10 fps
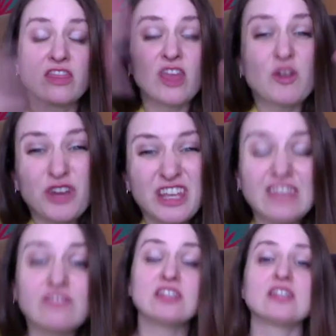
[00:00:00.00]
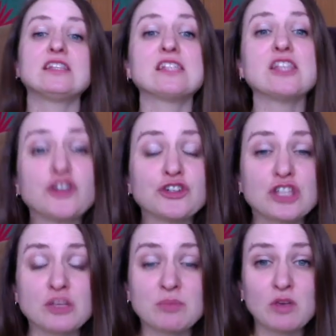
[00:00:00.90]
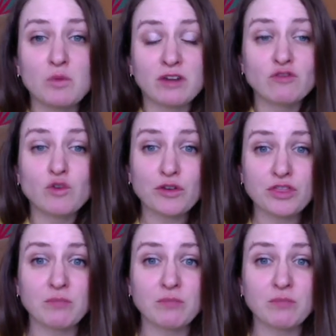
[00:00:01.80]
They were even considered to be one of North